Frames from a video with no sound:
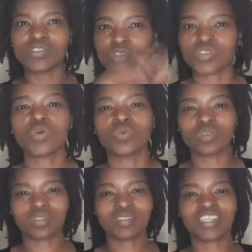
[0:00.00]
soul.
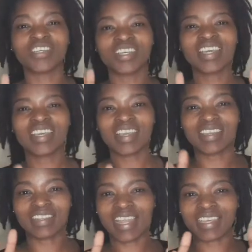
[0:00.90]

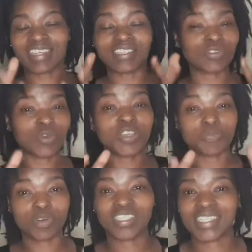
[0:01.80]
It is so
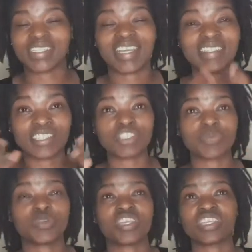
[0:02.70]
important as an
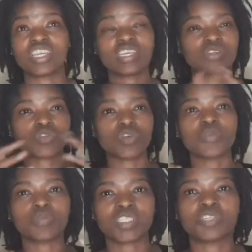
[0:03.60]
entrepreneur. It is so
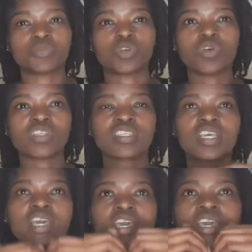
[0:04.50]
important because
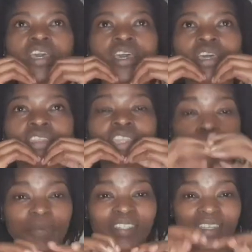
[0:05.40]
the
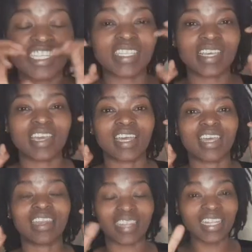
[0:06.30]
business
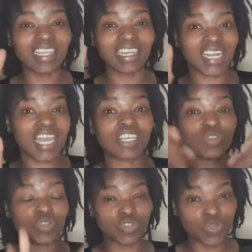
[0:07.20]
really relies
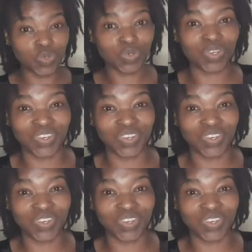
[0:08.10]
on you.